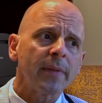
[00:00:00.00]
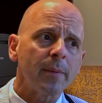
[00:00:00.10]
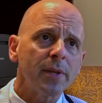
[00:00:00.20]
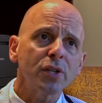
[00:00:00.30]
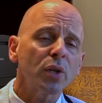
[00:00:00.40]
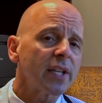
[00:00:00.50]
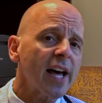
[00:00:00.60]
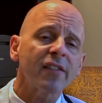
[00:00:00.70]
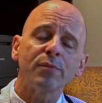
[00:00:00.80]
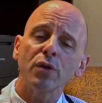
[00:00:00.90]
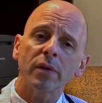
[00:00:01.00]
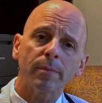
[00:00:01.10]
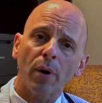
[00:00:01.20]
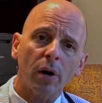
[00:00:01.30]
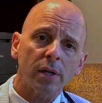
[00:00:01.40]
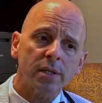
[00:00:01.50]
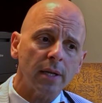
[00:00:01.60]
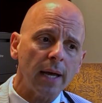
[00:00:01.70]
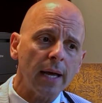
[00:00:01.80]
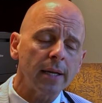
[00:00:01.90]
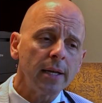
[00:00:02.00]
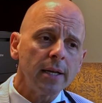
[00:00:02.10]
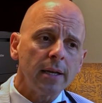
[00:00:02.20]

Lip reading: I mean, these are a lot of moving parts. And